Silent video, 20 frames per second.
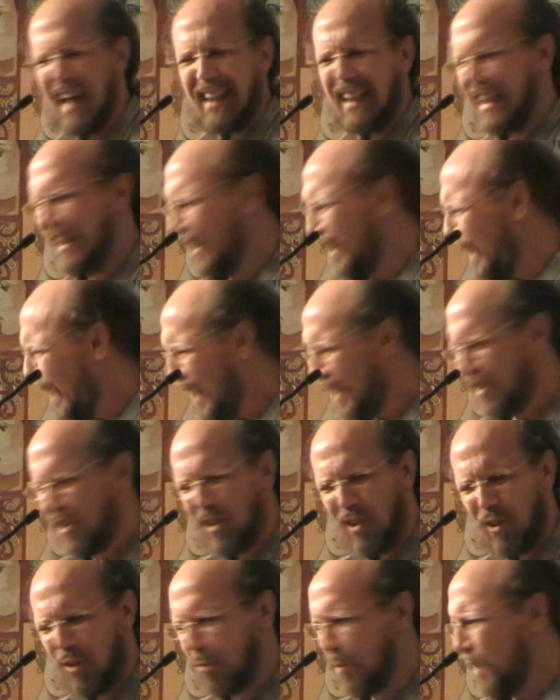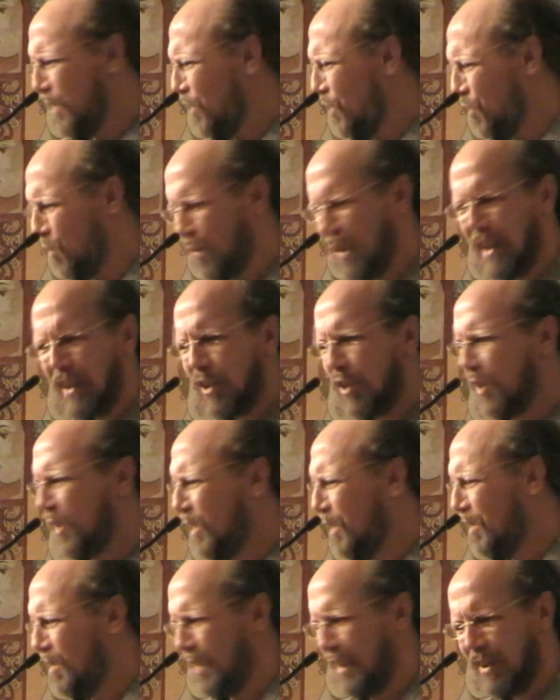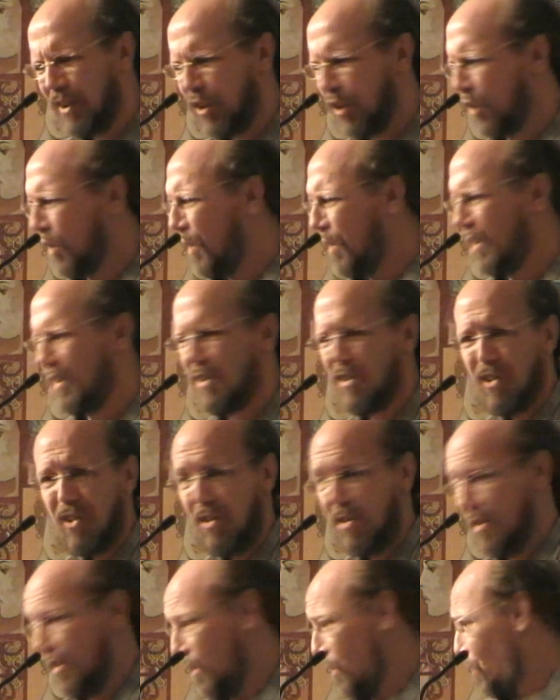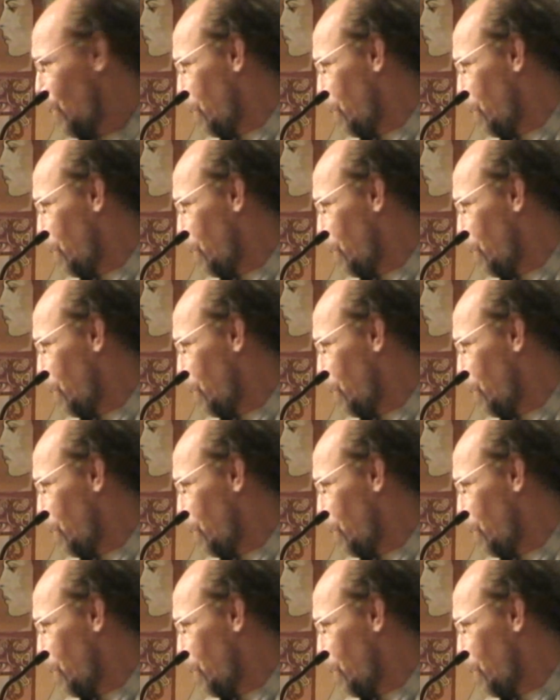I need license, registration, insurance.